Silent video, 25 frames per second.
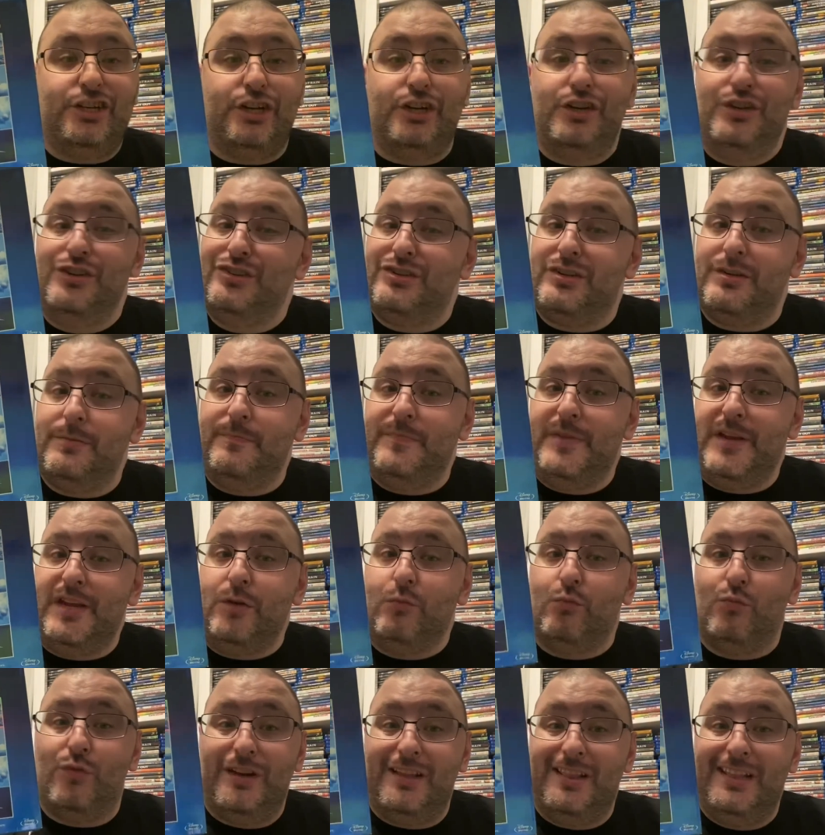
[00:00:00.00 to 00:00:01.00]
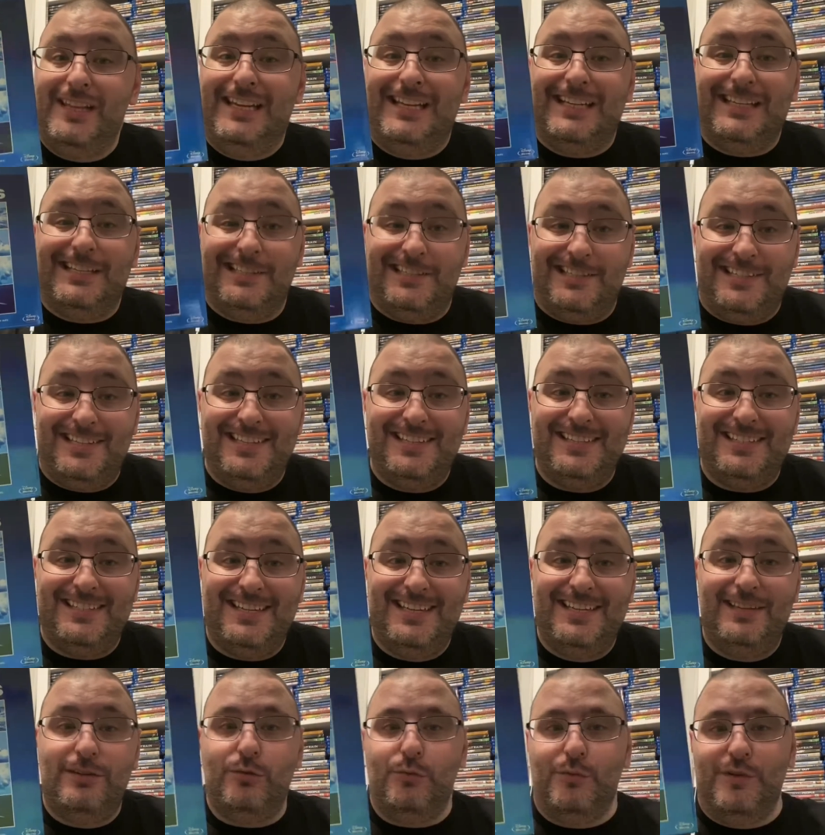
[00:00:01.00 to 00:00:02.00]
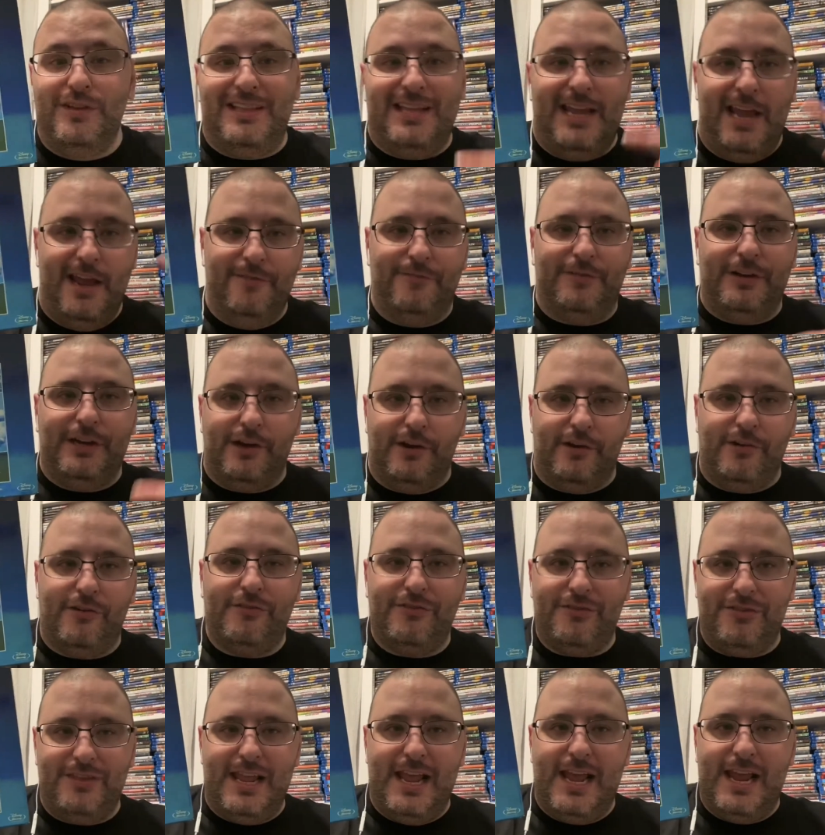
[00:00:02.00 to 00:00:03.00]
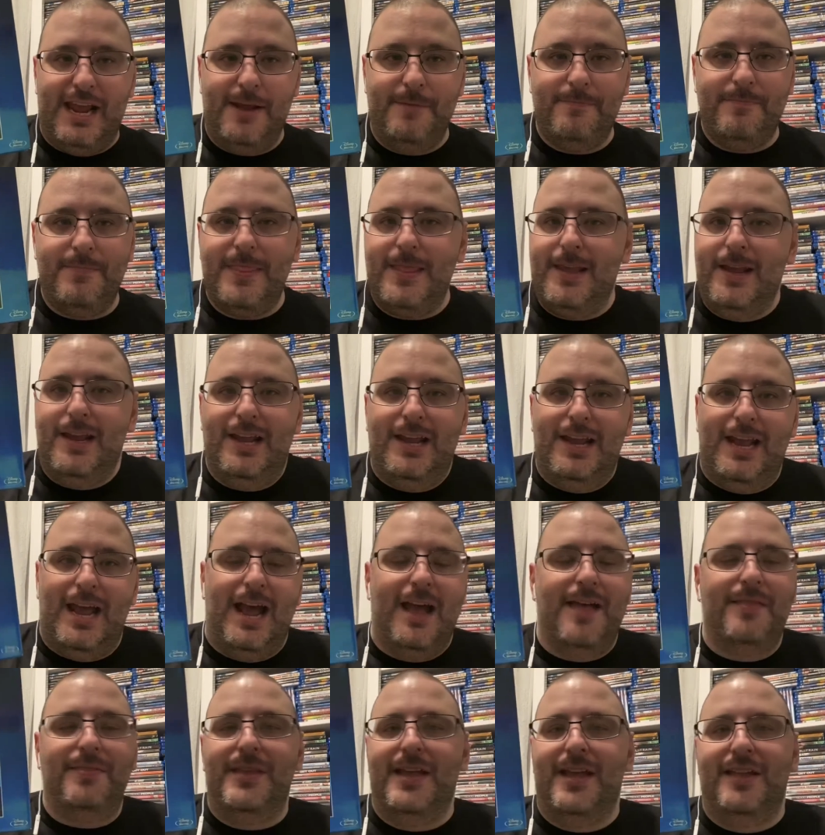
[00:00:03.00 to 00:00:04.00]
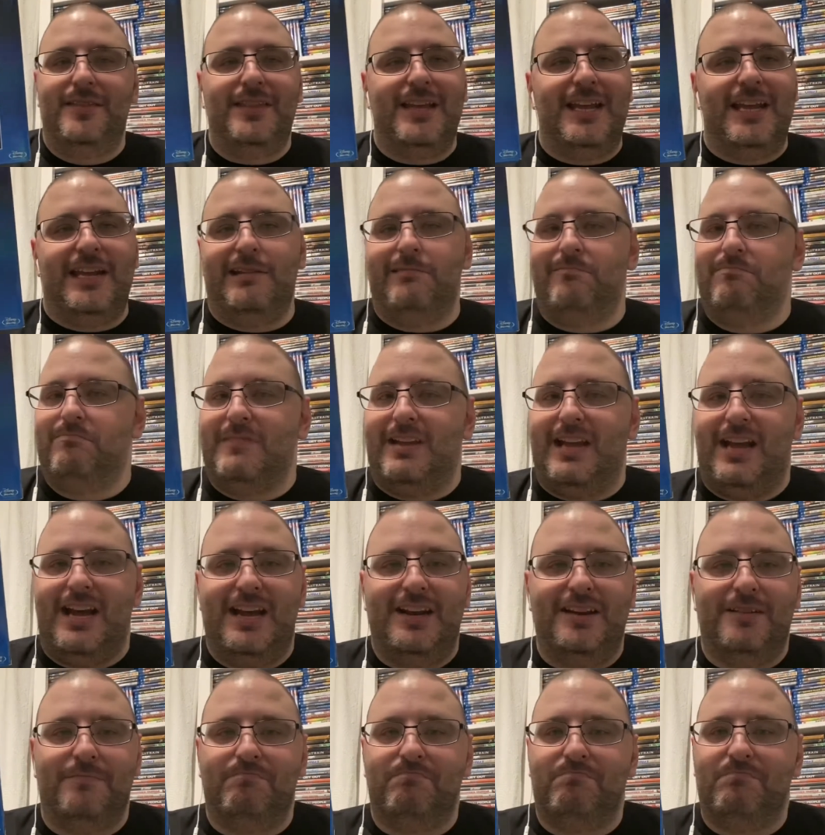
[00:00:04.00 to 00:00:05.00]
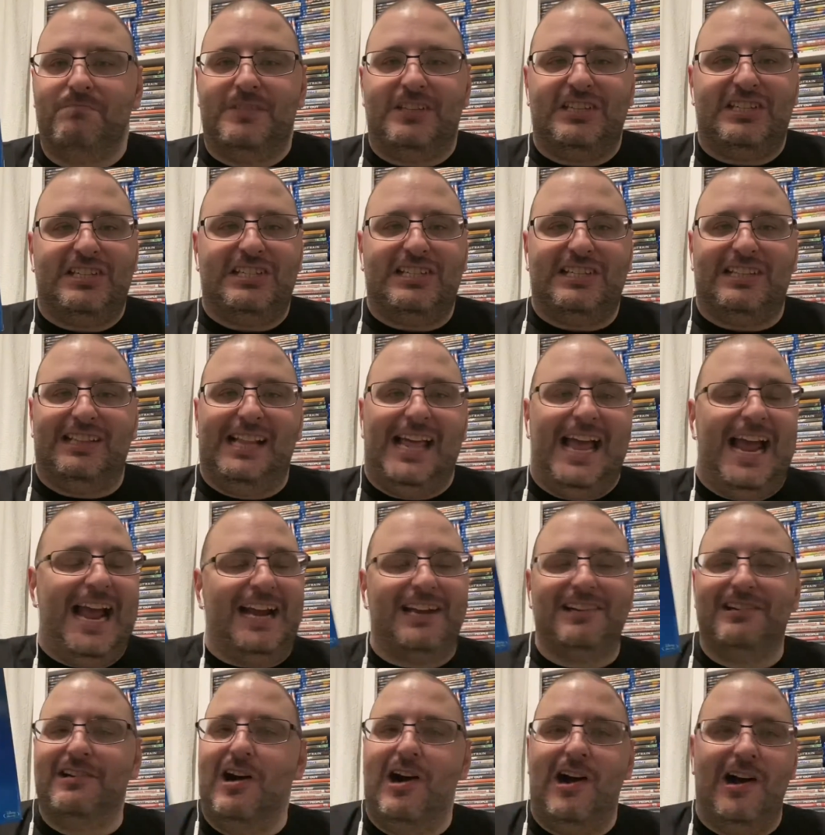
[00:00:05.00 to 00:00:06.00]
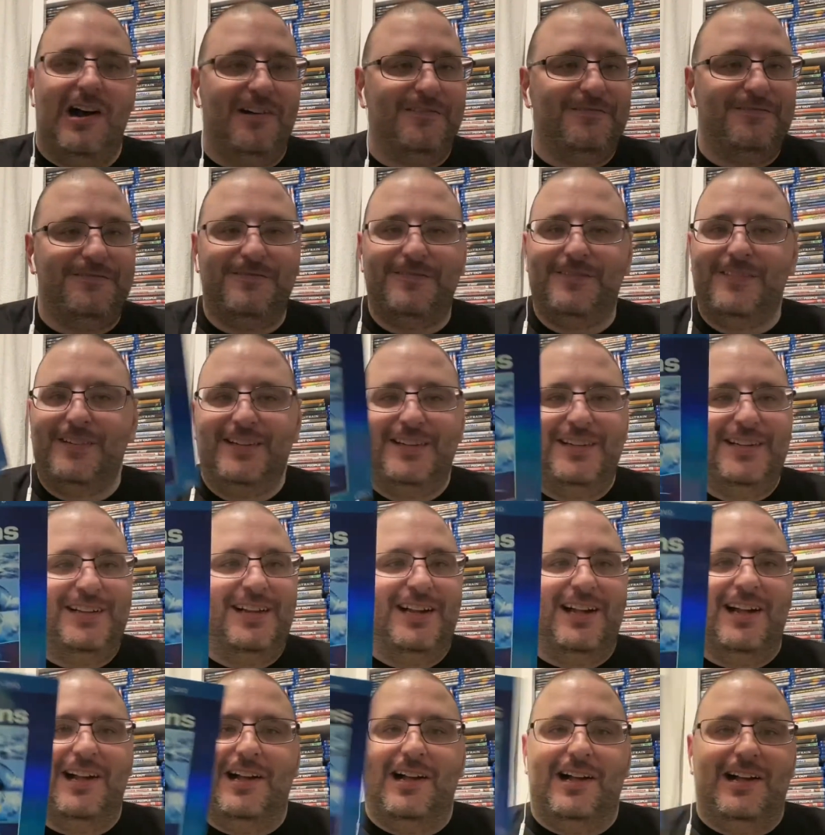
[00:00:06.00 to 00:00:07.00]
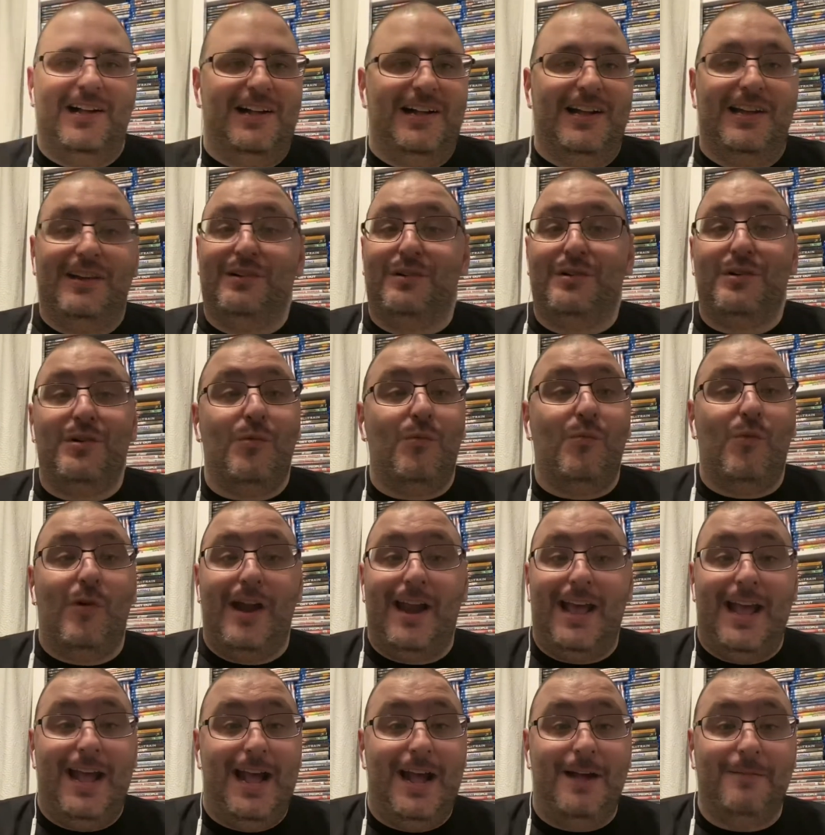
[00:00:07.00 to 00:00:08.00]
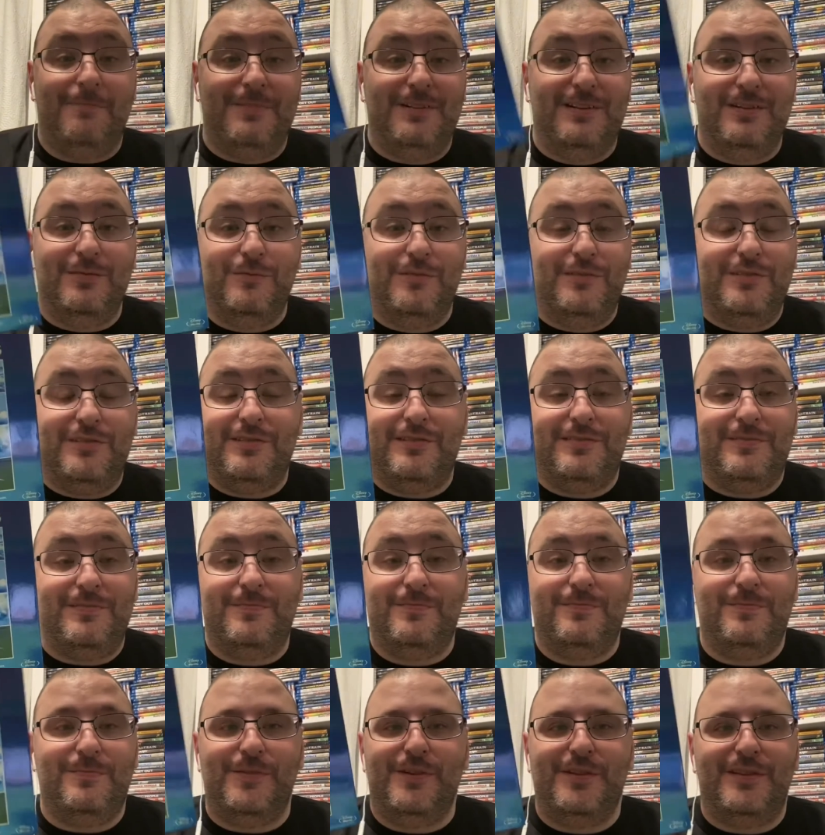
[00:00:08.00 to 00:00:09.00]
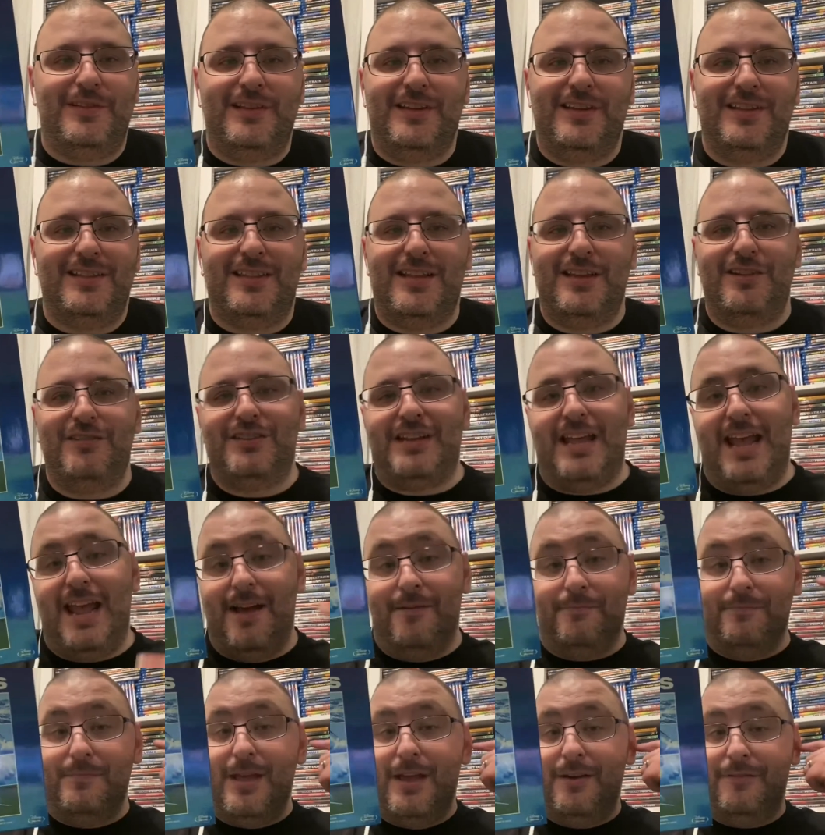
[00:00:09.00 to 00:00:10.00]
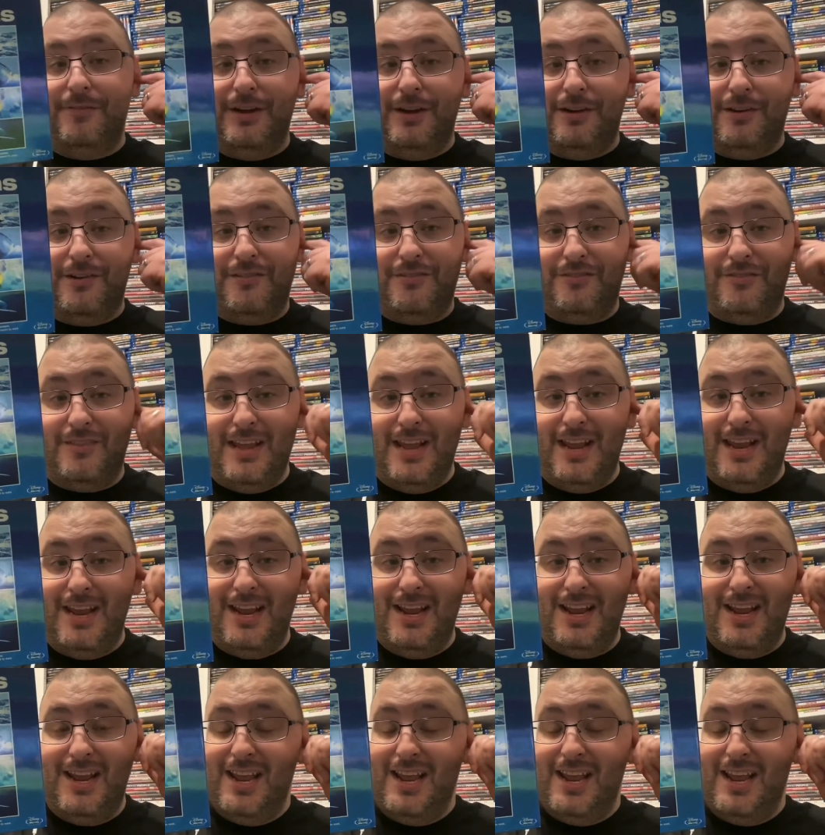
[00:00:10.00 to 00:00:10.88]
used to be really consistent with every Earth Day, and then they kind of slacked off. I don't know what happened with it. They used to have them every Earth Day.